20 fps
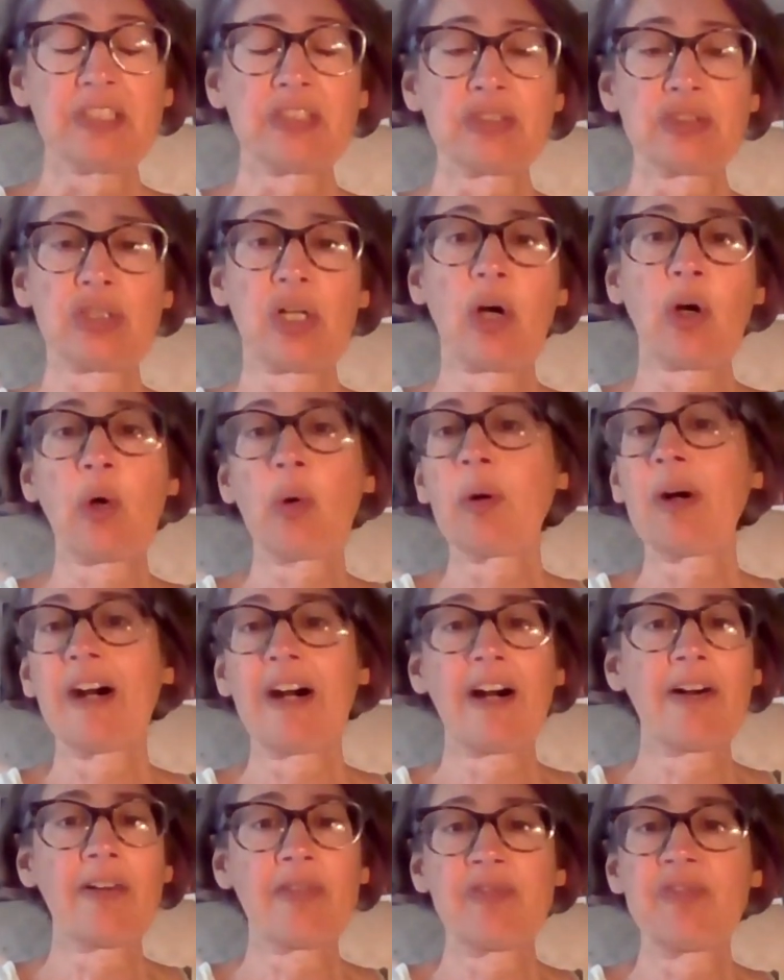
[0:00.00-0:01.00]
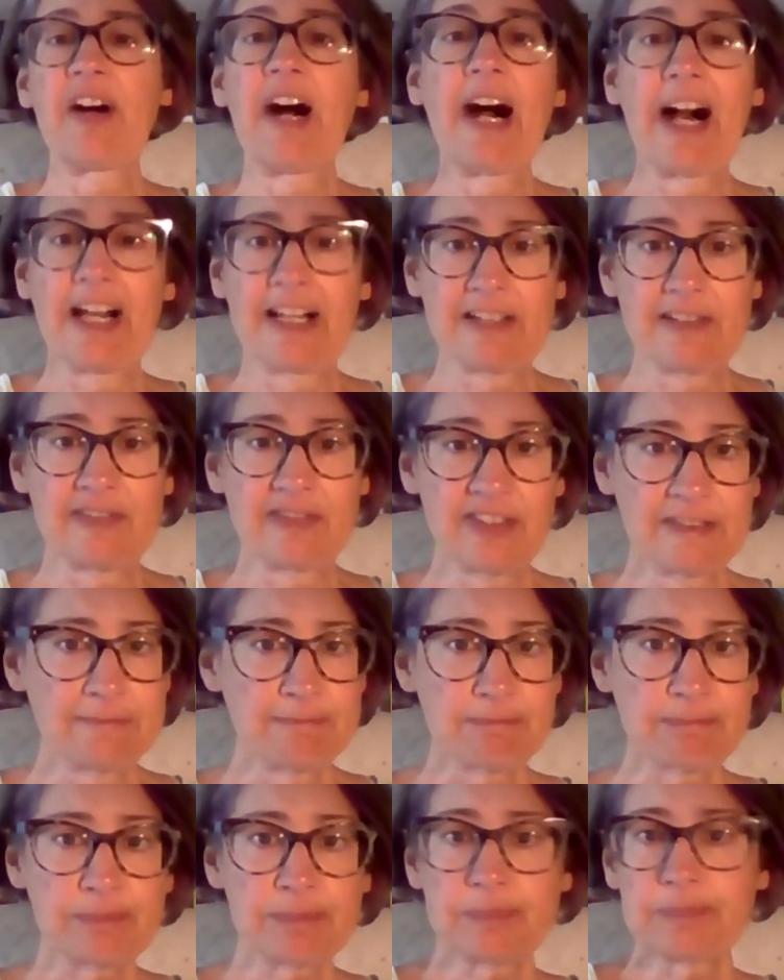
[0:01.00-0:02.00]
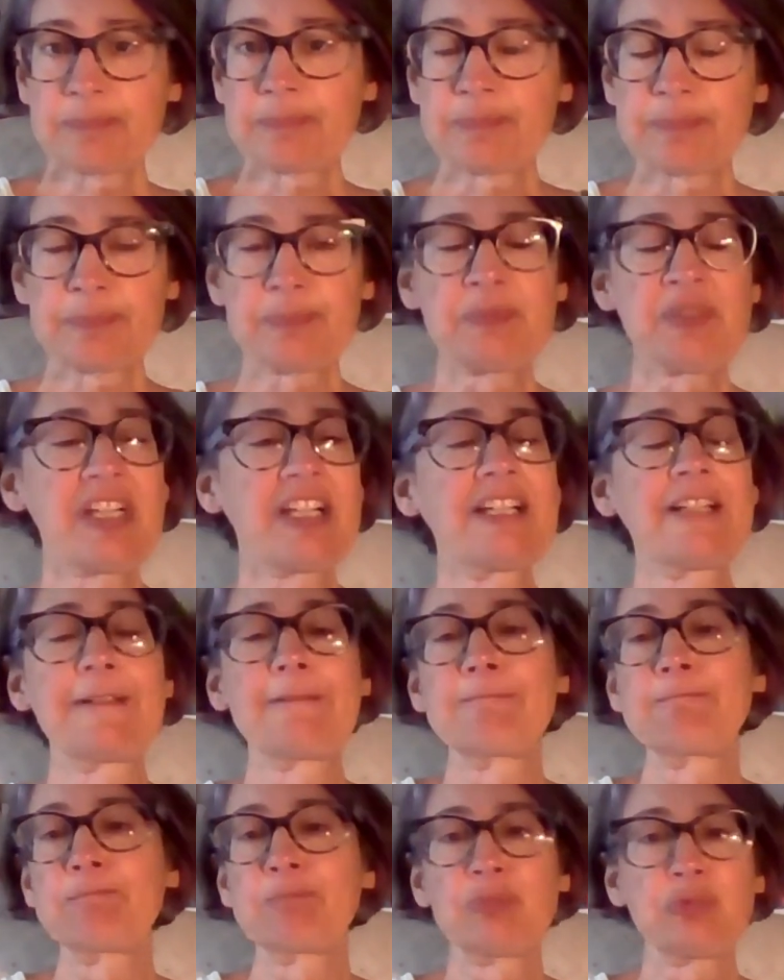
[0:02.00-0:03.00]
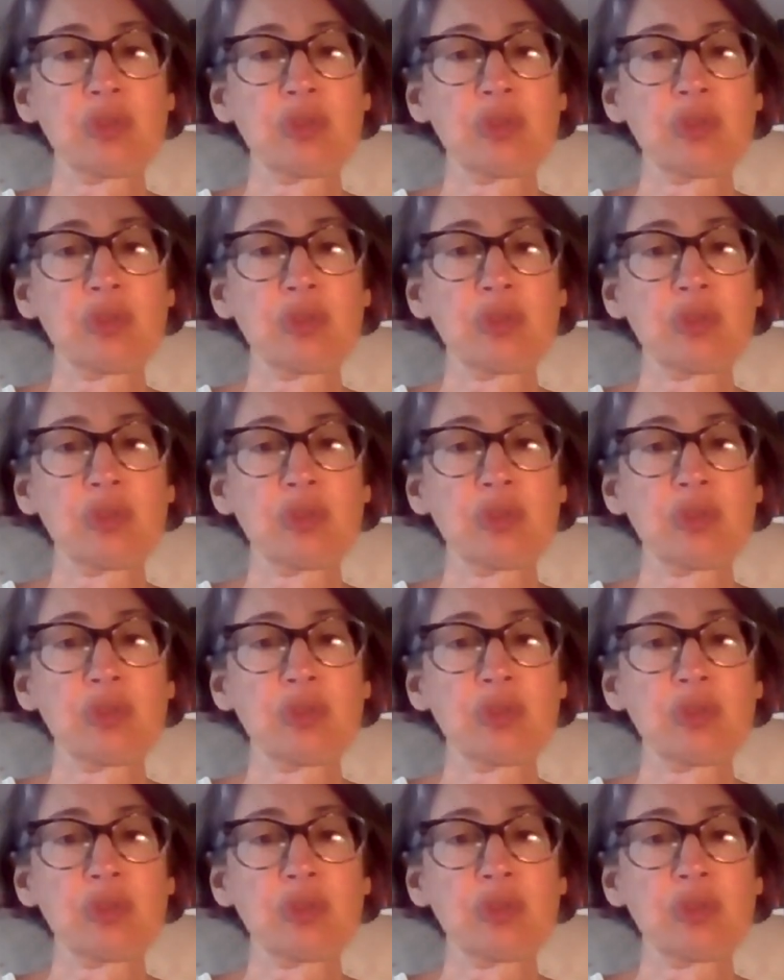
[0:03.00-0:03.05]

So a 5 in